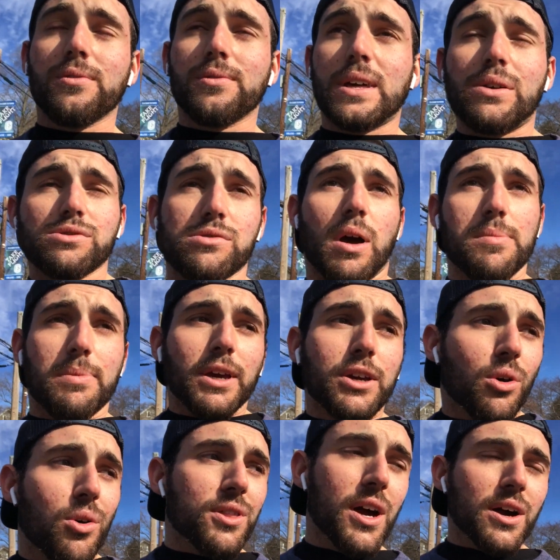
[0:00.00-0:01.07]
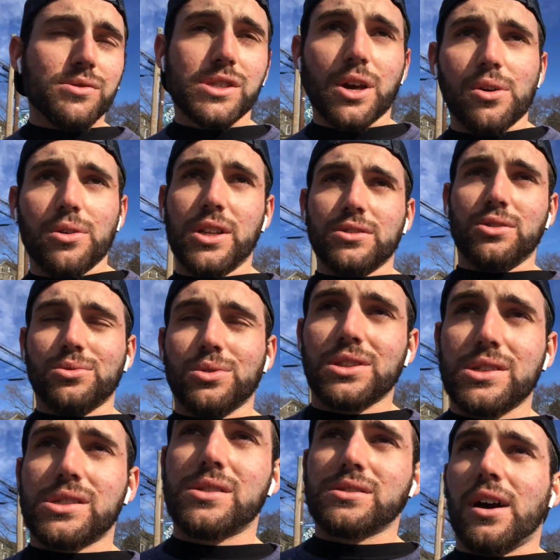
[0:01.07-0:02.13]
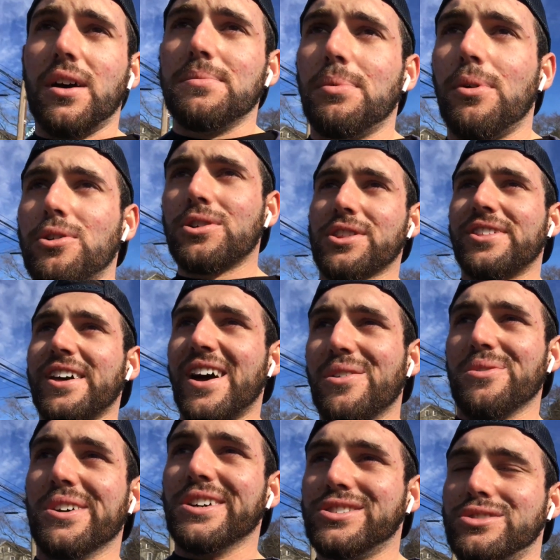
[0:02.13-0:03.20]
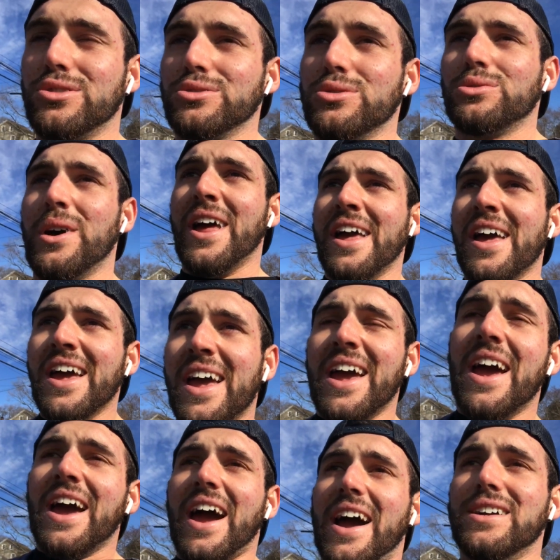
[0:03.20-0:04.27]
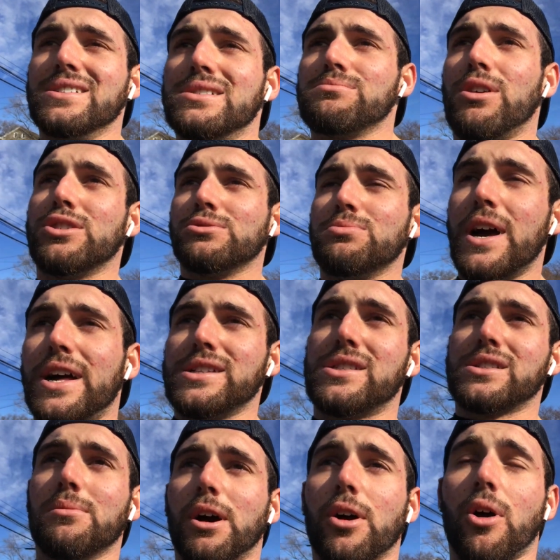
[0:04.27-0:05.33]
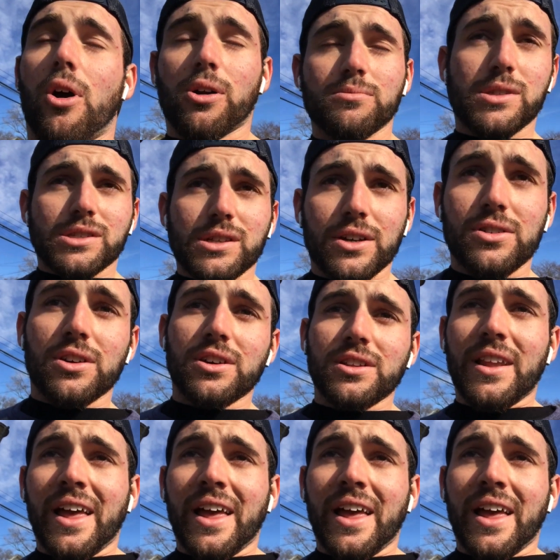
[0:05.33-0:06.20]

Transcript: That was my big goal that I was going into with this uh, bulk, that I wanted to add as much mass to my arms as I could.